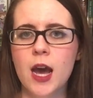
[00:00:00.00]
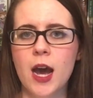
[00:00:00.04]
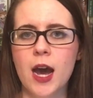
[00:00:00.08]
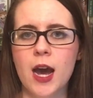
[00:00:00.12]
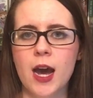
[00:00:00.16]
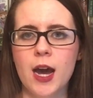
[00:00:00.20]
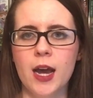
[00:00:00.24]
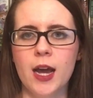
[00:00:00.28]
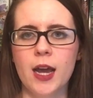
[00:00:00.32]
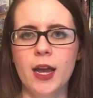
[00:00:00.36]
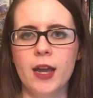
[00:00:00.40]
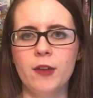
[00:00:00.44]

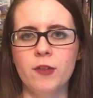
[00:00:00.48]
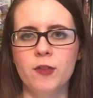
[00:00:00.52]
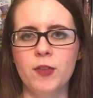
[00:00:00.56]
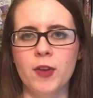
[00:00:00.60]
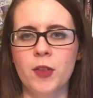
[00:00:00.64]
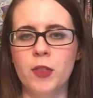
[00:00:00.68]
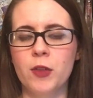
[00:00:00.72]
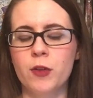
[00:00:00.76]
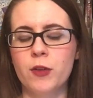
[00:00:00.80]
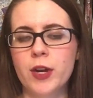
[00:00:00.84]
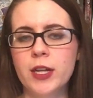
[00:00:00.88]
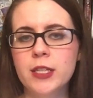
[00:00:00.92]
I
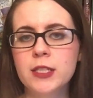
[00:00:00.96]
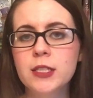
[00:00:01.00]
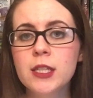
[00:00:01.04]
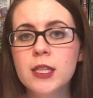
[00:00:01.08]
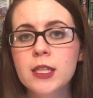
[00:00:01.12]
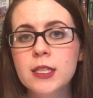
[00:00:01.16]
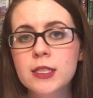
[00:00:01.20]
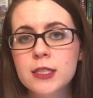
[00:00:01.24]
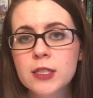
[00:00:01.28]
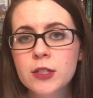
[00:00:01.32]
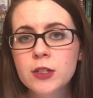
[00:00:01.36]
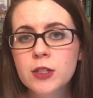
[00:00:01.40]
found the rest of
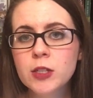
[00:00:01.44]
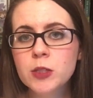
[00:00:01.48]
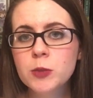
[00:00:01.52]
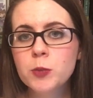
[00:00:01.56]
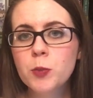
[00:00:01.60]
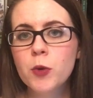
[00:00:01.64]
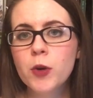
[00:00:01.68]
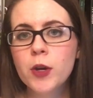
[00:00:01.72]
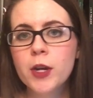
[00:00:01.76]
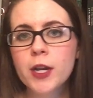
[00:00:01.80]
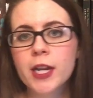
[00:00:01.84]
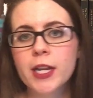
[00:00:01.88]
the series
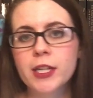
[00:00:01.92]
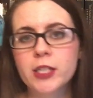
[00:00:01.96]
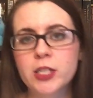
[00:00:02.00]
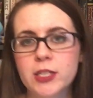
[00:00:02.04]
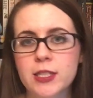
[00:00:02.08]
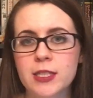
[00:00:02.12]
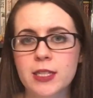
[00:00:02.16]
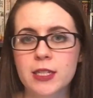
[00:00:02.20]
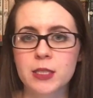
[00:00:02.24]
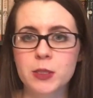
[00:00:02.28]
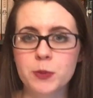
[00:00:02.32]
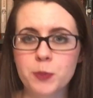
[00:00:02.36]
boring, I
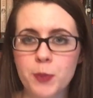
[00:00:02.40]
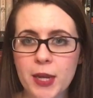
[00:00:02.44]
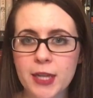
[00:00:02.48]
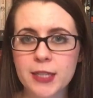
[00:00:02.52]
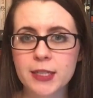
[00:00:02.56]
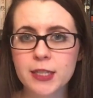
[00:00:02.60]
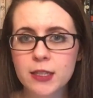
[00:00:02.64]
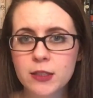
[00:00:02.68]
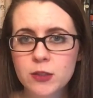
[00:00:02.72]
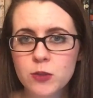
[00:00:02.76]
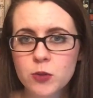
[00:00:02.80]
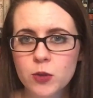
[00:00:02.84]
just
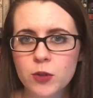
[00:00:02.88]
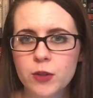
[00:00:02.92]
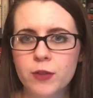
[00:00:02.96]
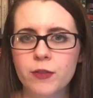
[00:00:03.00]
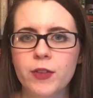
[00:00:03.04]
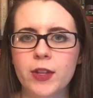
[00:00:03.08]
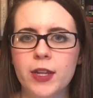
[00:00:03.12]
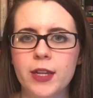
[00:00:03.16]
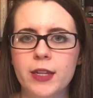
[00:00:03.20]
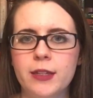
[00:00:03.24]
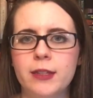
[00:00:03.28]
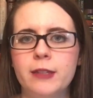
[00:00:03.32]
expected sort of
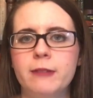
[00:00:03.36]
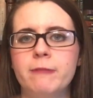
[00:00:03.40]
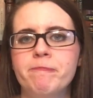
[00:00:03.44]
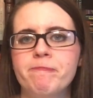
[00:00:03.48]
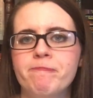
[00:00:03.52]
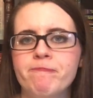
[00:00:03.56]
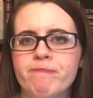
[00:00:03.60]
like